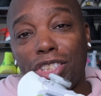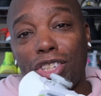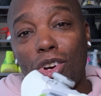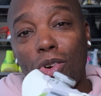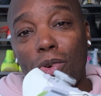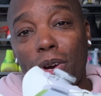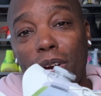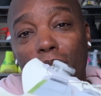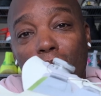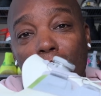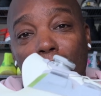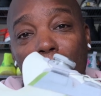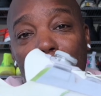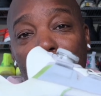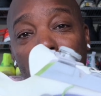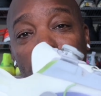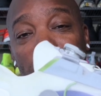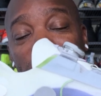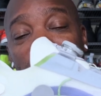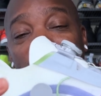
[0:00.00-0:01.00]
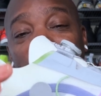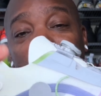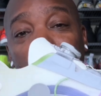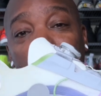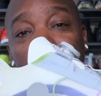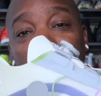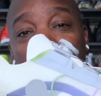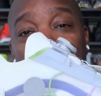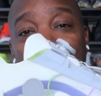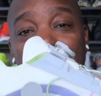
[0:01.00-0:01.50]
going on with
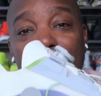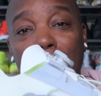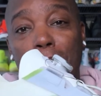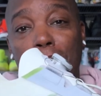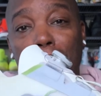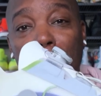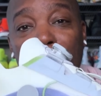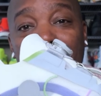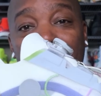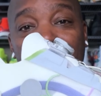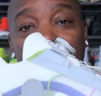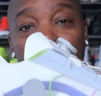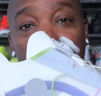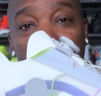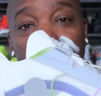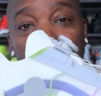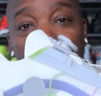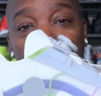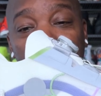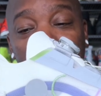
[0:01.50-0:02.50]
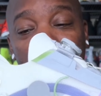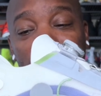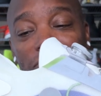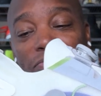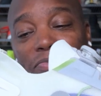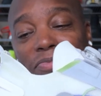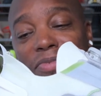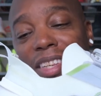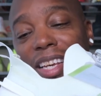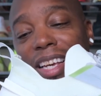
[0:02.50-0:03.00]
that spring in the middle,
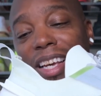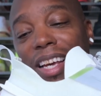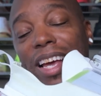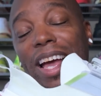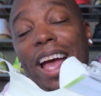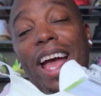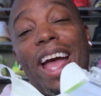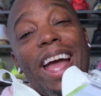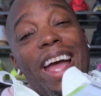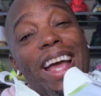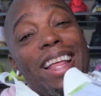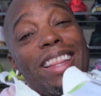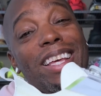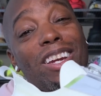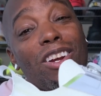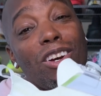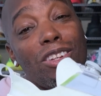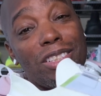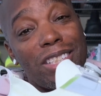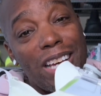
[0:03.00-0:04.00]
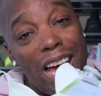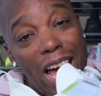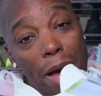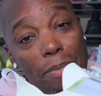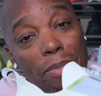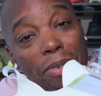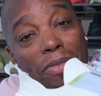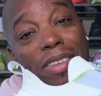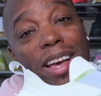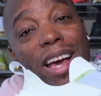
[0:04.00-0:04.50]
and then on
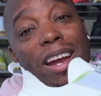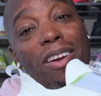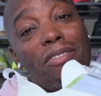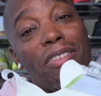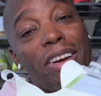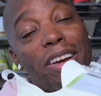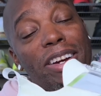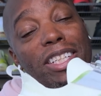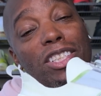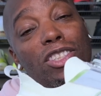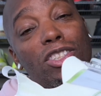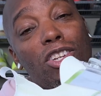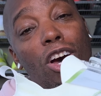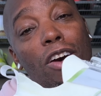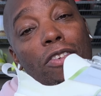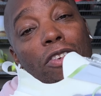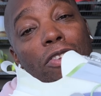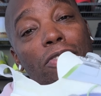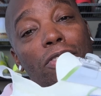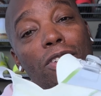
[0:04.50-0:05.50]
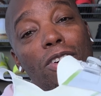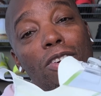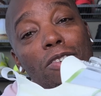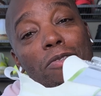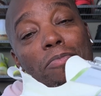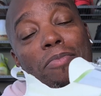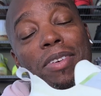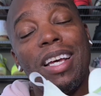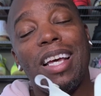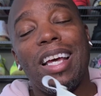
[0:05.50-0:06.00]
top of that a very soft
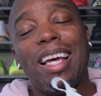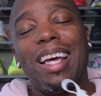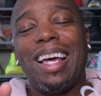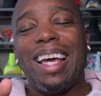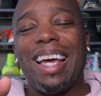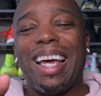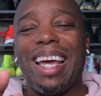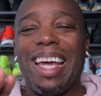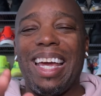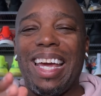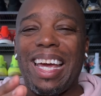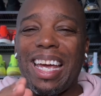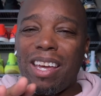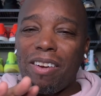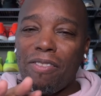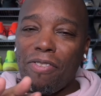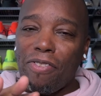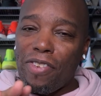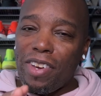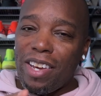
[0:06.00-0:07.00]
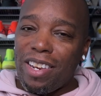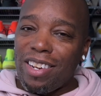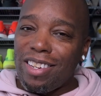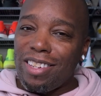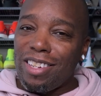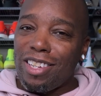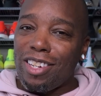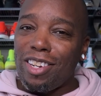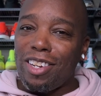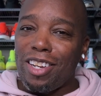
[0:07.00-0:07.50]
foam, it can feel a
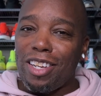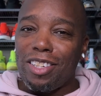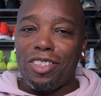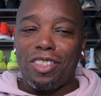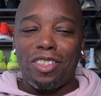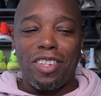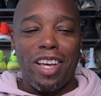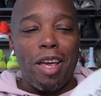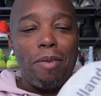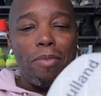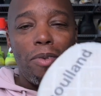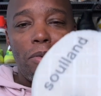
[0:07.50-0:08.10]
little unstable